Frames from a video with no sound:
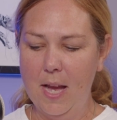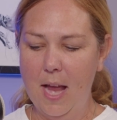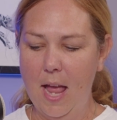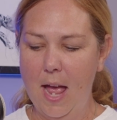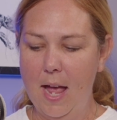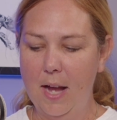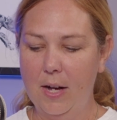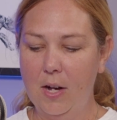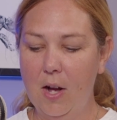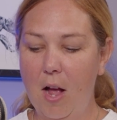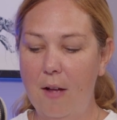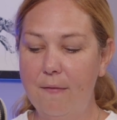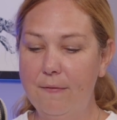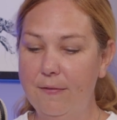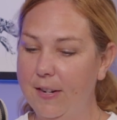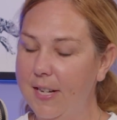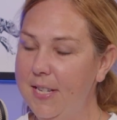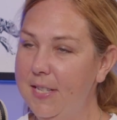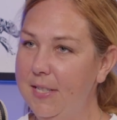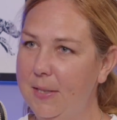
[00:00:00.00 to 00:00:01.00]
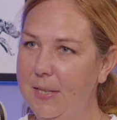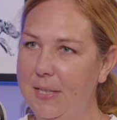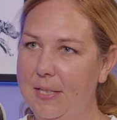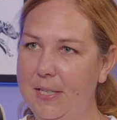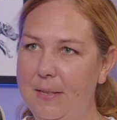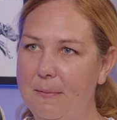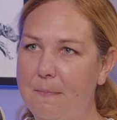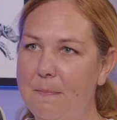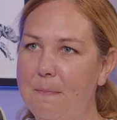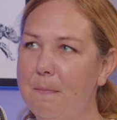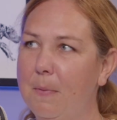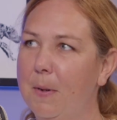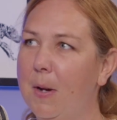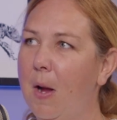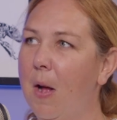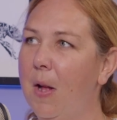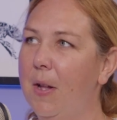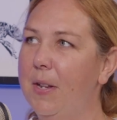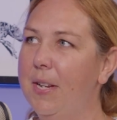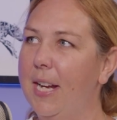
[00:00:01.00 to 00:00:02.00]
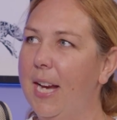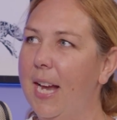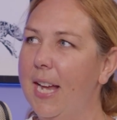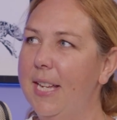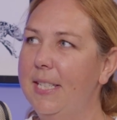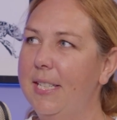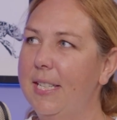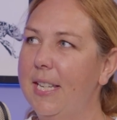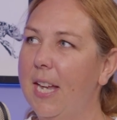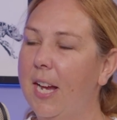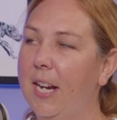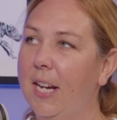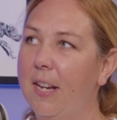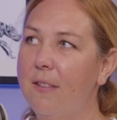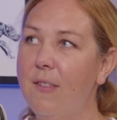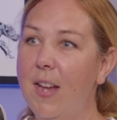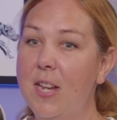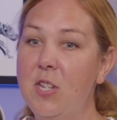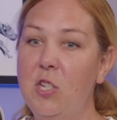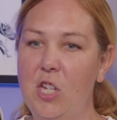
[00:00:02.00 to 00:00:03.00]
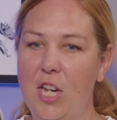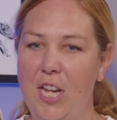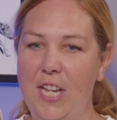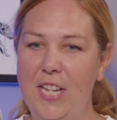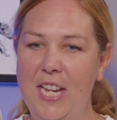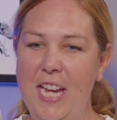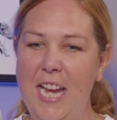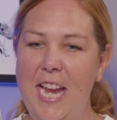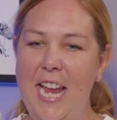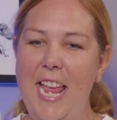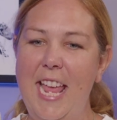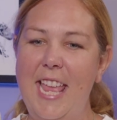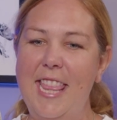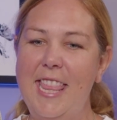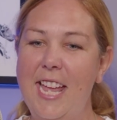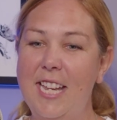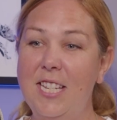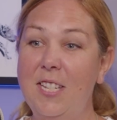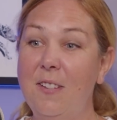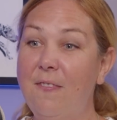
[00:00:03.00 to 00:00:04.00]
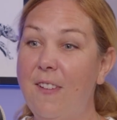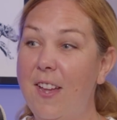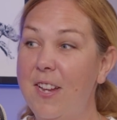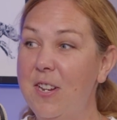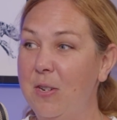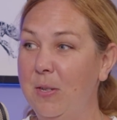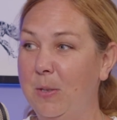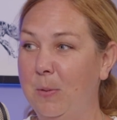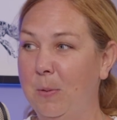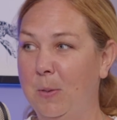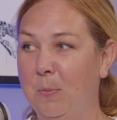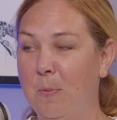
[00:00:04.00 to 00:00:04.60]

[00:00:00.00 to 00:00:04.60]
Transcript: a conference is called, I guess, mm-hmm. a convention, convention yep. that Defenders was